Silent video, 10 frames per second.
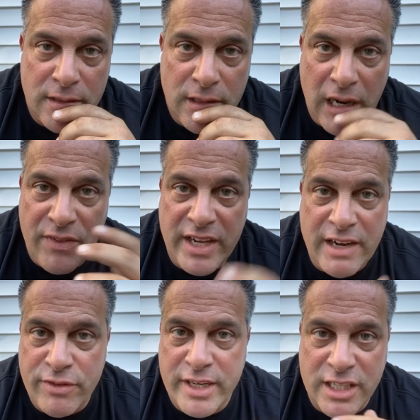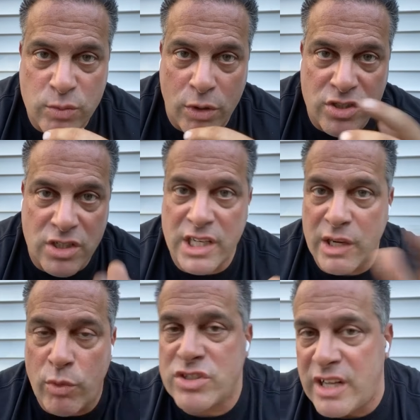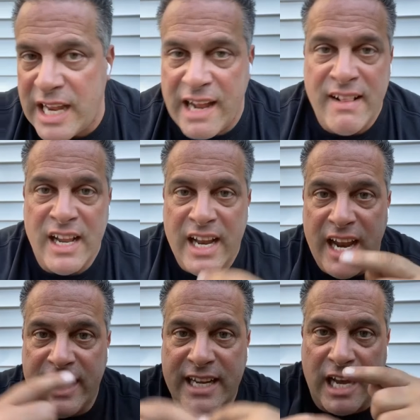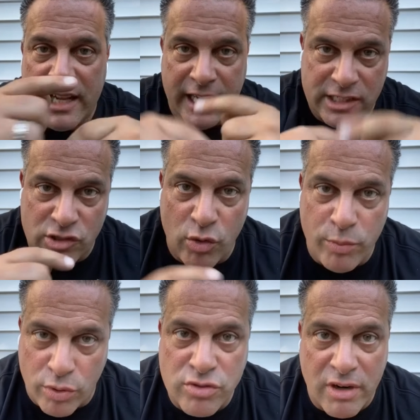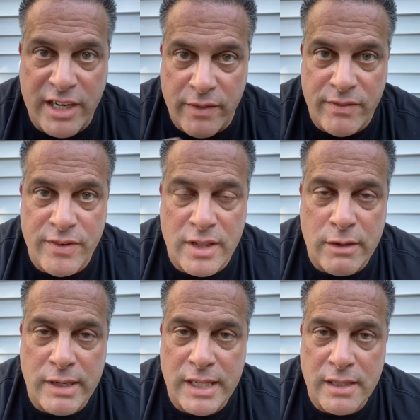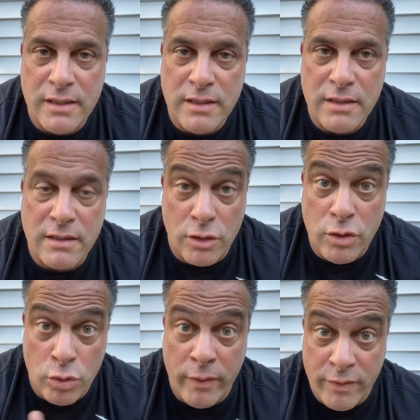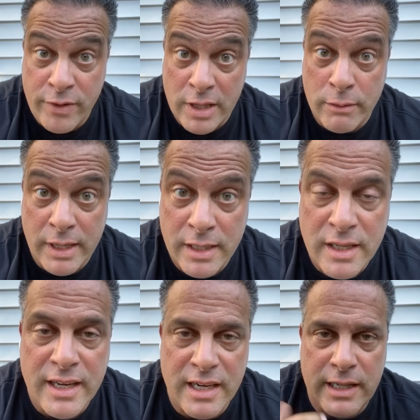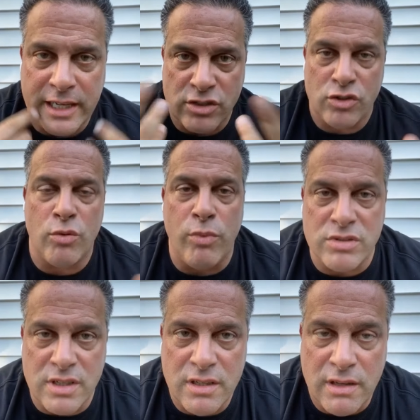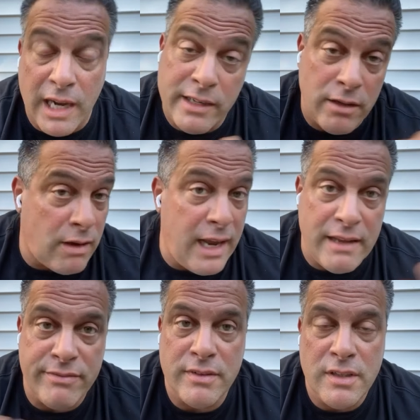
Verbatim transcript: And then after it gets worse, it's going to get worse than that. And it kind of like snowballs, right? You ever feel that way? You, you ever feel that way? It like snowballs. I know I have.